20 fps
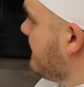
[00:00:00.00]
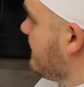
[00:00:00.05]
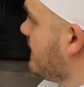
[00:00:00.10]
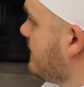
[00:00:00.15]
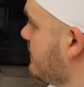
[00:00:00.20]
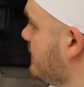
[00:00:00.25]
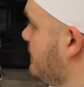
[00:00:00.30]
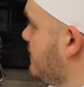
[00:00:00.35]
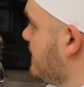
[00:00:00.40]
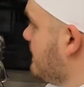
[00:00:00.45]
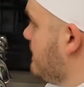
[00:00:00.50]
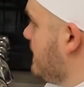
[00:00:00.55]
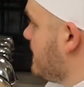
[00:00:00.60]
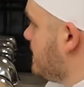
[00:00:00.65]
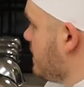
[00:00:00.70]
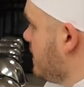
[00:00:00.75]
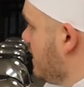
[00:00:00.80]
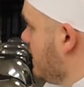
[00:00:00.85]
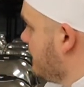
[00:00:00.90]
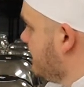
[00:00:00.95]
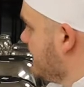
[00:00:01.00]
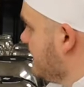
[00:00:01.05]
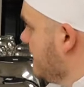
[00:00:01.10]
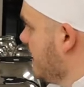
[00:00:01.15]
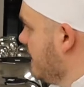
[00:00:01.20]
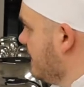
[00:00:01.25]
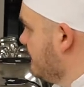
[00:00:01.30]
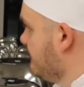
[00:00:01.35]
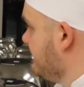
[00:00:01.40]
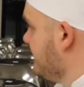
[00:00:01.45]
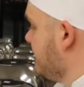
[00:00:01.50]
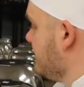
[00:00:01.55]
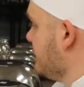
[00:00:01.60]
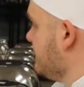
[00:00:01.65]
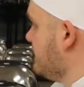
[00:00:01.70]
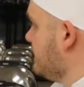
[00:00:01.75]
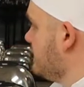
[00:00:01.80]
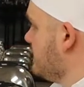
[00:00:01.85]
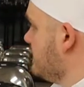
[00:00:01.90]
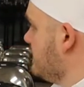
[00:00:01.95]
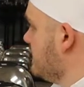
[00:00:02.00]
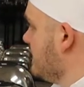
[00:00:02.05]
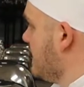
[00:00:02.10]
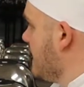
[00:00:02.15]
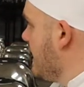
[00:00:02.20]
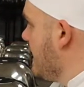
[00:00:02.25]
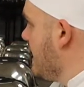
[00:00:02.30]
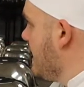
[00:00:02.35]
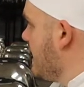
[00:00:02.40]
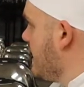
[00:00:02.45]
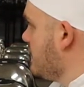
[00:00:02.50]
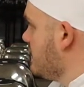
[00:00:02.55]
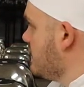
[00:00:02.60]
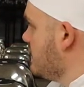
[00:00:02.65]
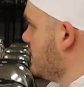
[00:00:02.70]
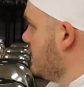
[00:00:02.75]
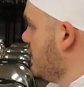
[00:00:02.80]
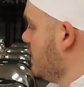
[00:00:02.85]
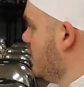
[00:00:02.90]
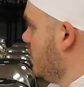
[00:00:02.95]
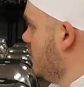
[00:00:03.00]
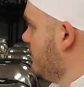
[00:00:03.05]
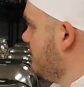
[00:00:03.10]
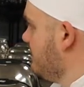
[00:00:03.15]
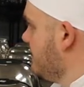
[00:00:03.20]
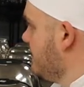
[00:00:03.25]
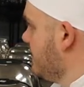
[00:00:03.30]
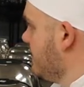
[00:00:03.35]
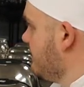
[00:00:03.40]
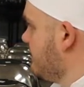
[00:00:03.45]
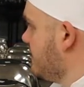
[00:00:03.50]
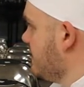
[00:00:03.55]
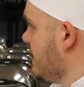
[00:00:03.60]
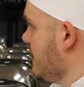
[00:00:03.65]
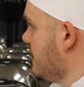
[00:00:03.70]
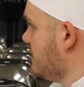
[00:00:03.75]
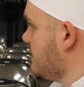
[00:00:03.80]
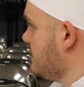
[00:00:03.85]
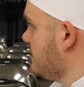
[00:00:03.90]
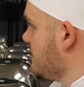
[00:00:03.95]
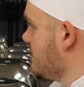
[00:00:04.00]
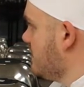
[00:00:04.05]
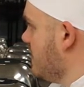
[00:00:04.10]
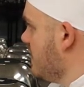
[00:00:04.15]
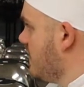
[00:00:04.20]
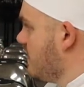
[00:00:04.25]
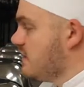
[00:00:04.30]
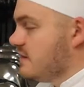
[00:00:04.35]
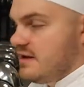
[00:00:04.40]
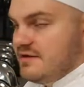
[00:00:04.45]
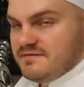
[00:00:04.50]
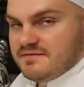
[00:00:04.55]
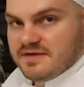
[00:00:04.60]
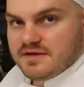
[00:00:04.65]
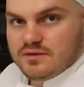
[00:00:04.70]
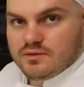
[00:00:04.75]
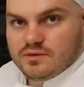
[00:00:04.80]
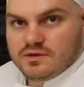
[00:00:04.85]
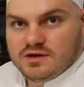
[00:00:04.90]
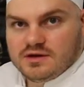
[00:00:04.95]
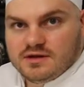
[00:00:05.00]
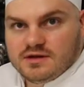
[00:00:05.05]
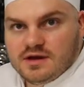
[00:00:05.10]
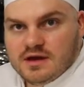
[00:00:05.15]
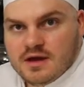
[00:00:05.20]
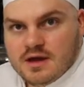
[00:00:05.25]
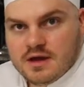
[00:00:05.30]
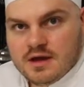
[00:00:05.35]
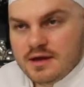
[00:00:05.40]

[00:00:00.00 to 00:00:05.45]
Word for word: and then I'm gonna put the butter on the oven and hopefully the oven gets hot enough that it will